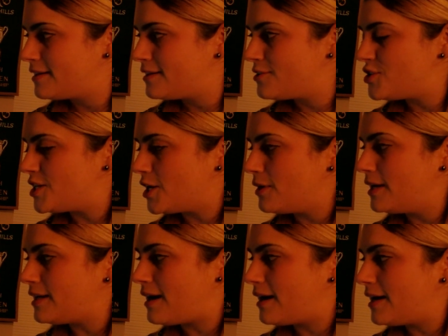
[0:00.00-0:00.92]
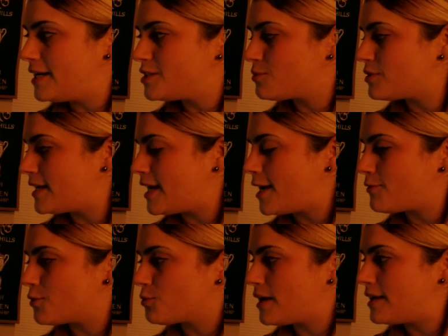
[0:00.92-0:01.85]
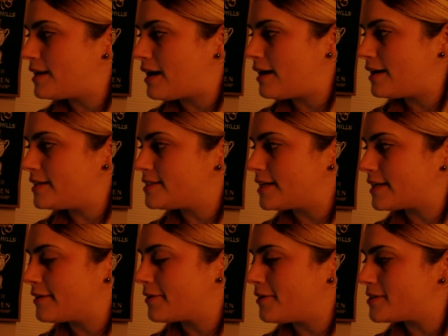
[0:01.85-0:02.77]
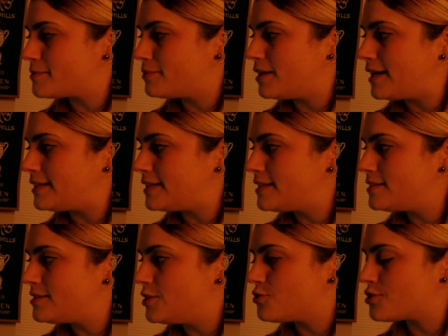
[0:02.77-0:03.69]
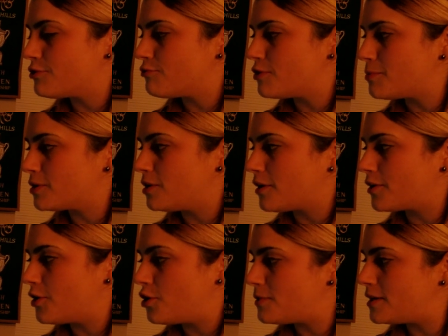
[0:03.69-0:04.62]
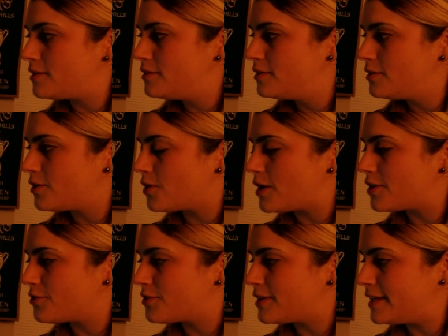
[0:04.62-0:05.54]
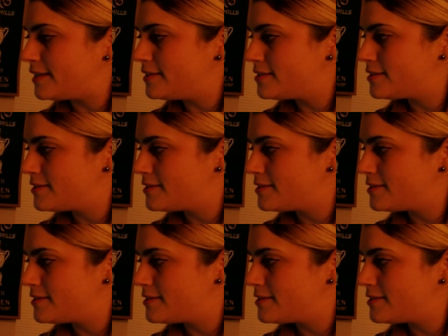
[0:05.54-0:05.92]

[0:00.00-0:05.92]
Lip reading: Chariot eyes, where they have the red eyes that can cause blindness, usually from glaucoma or other things.